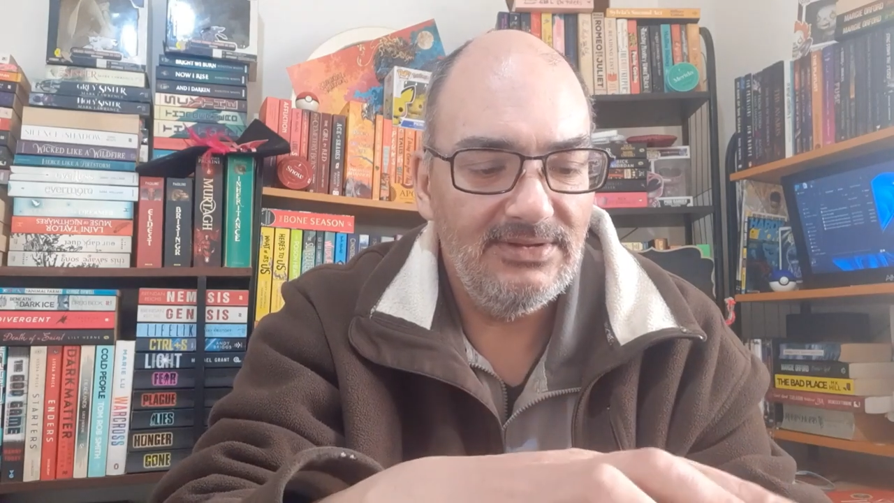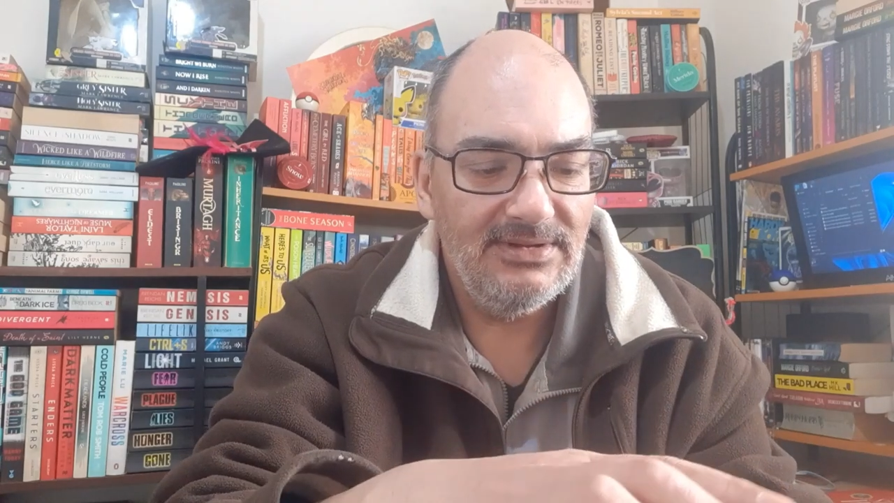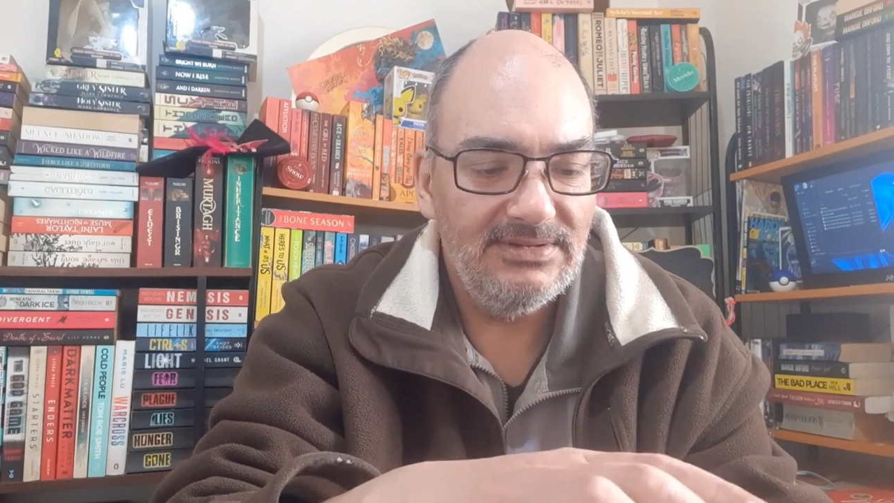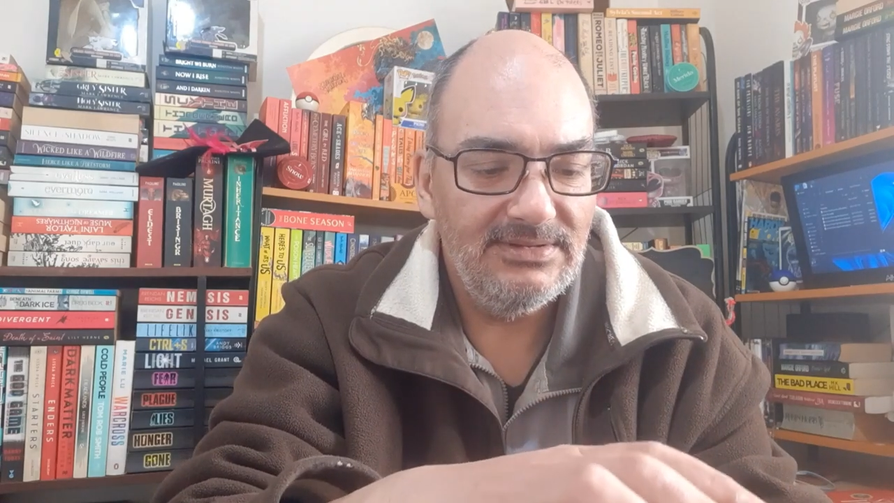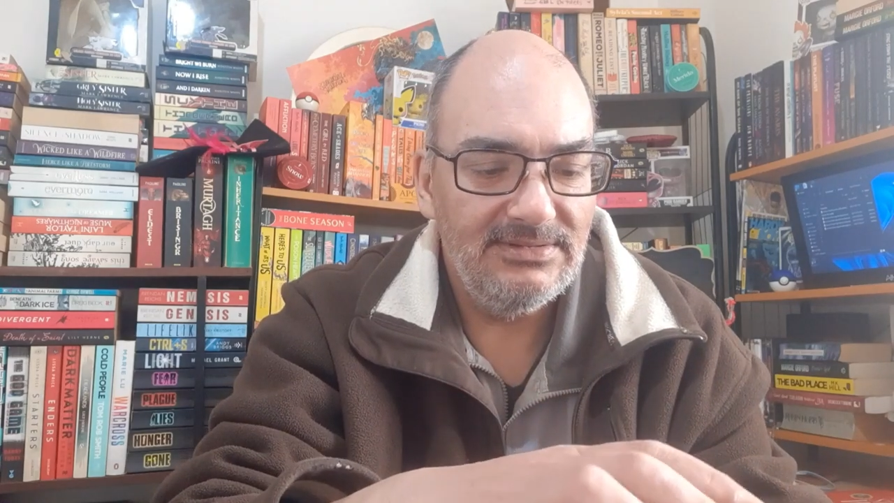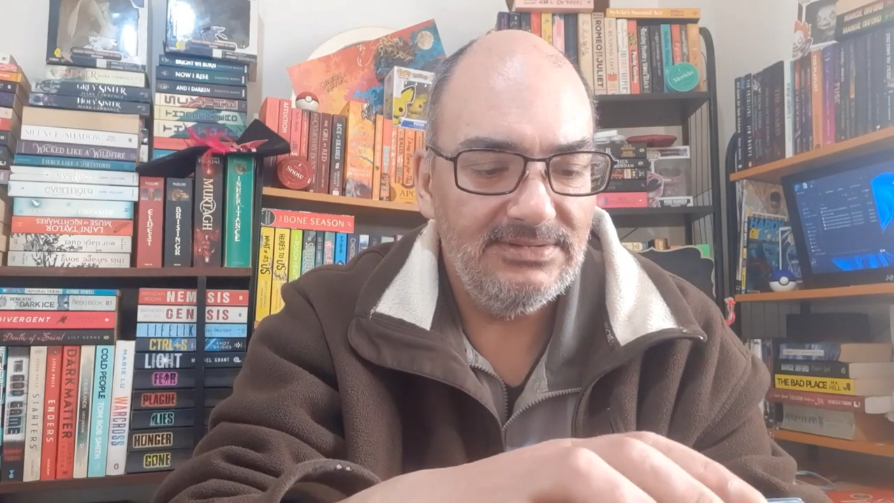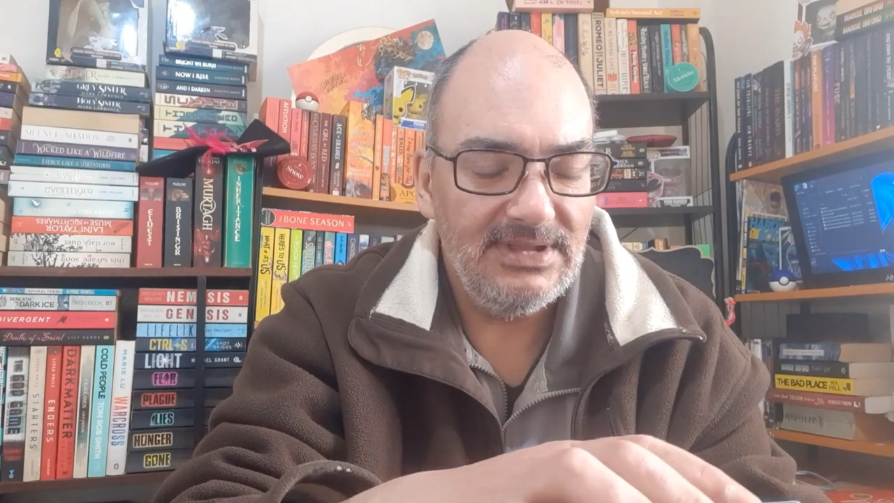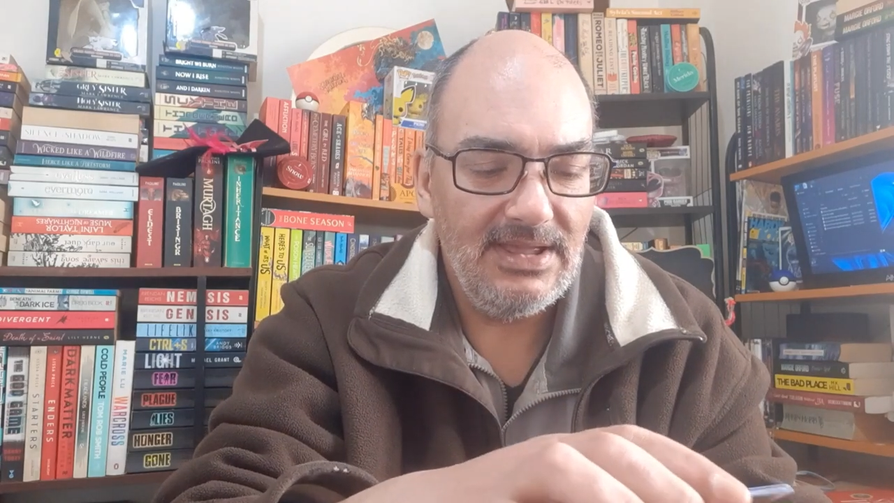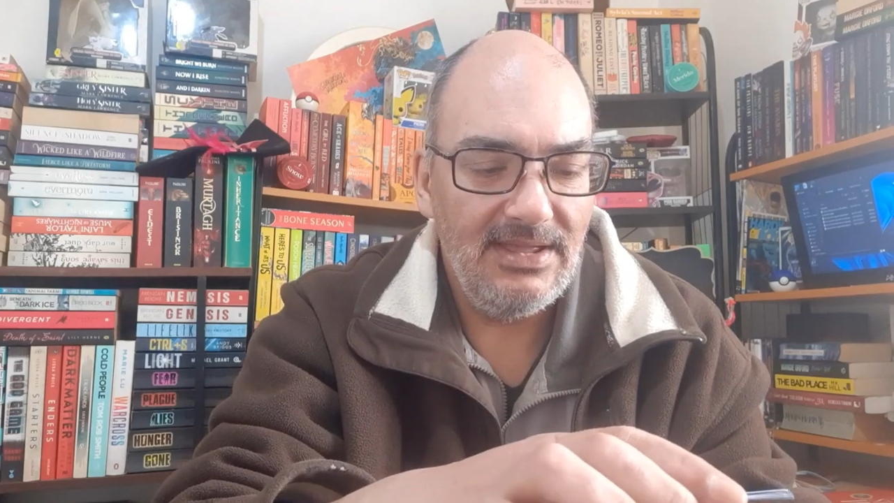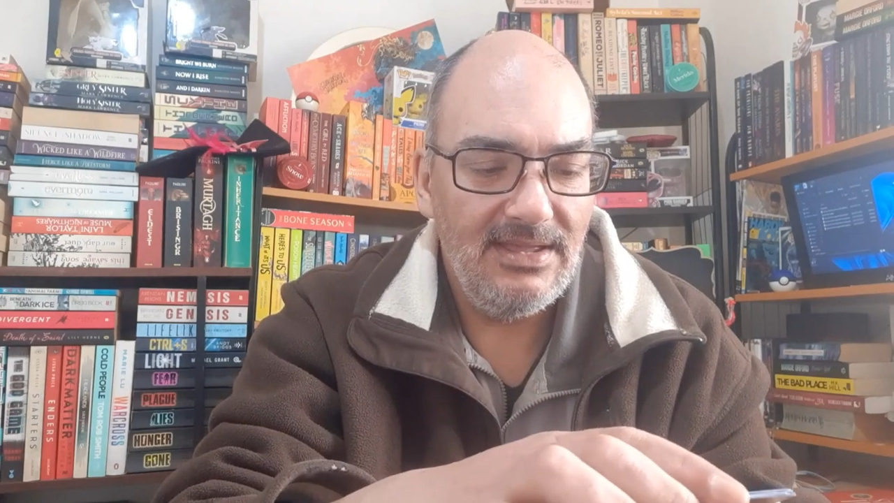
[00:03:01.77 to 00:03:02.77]
got
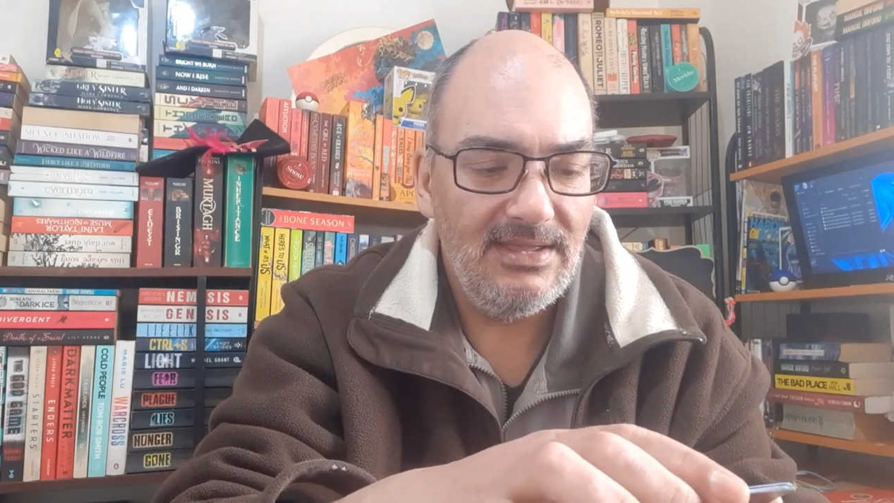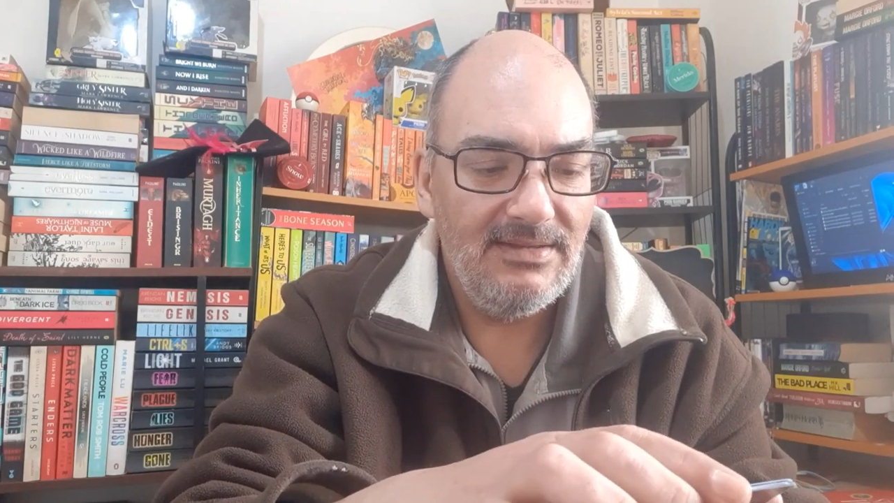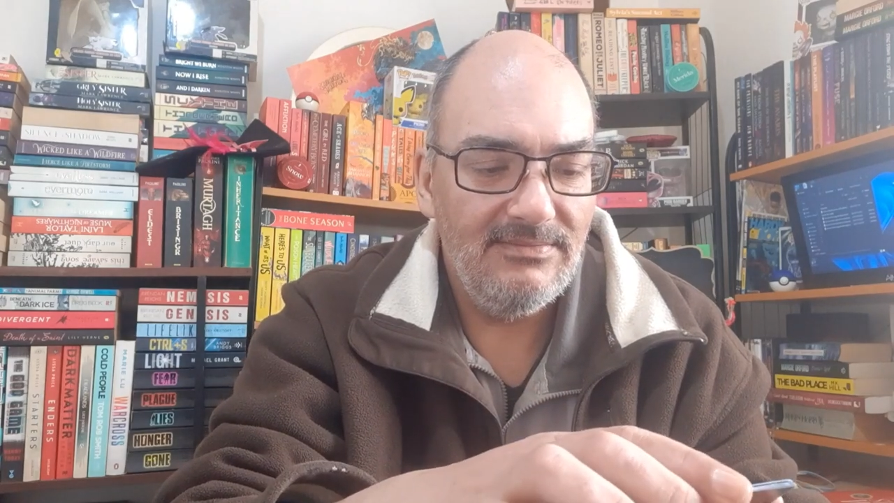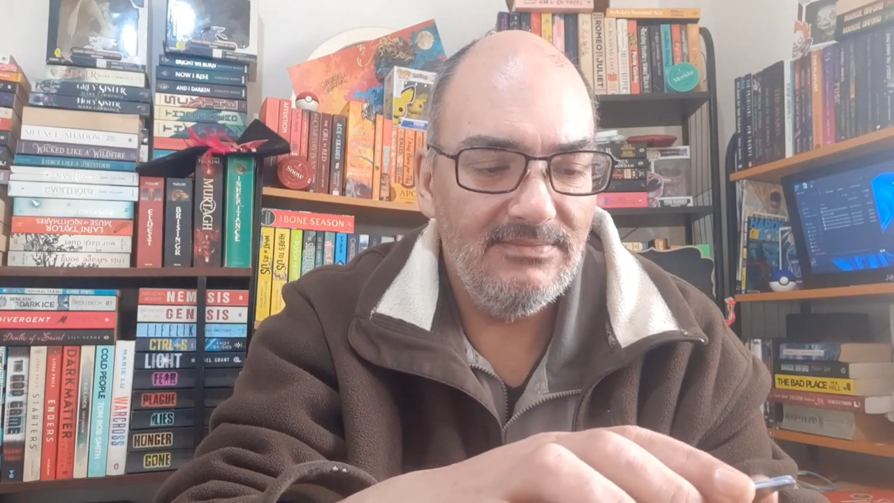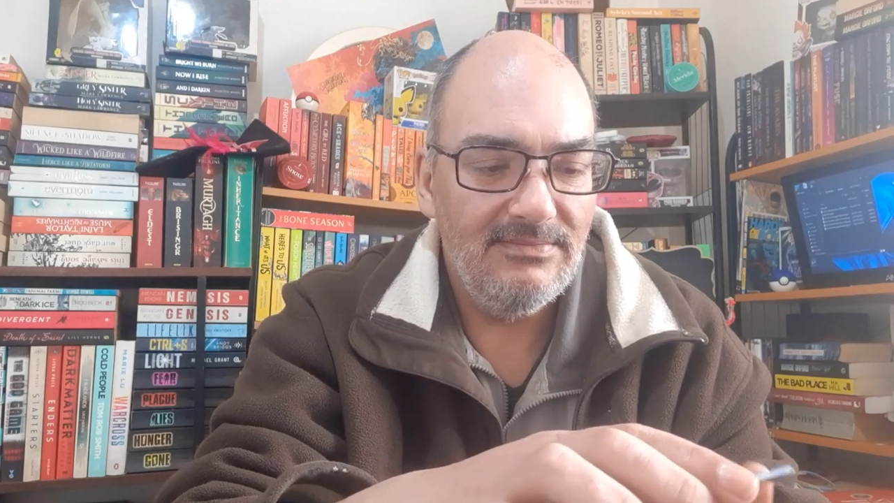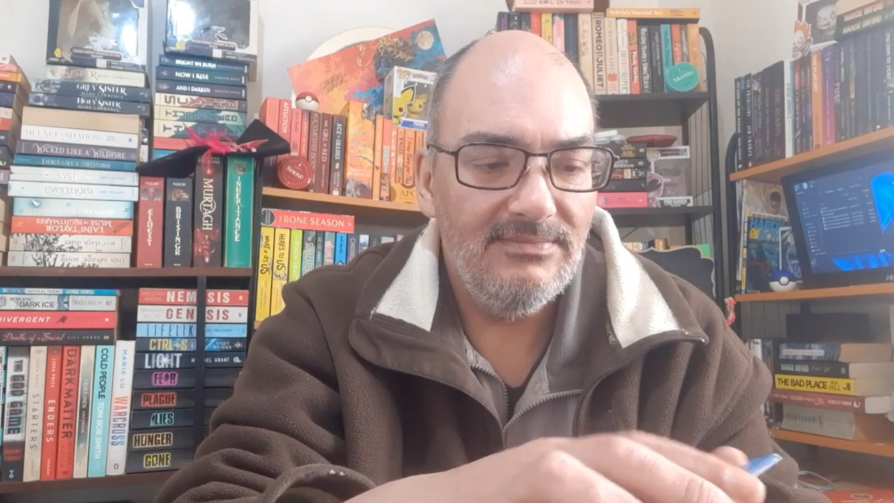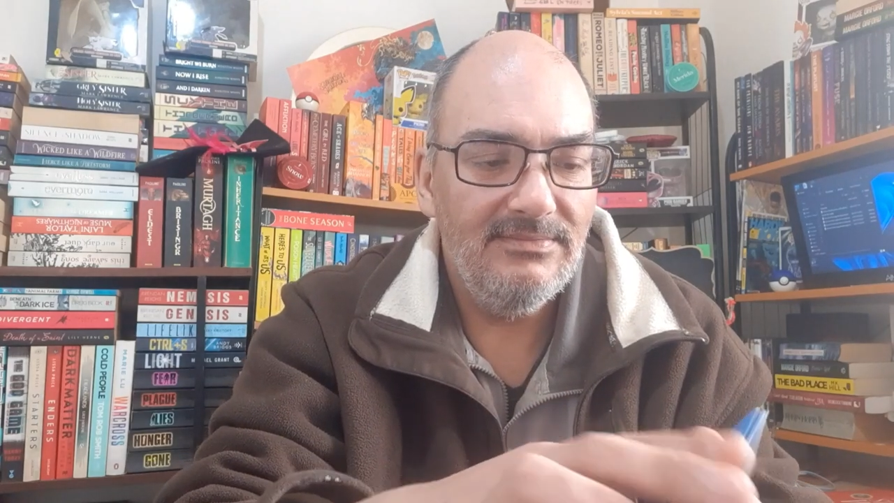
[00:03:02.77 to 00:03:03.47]
um,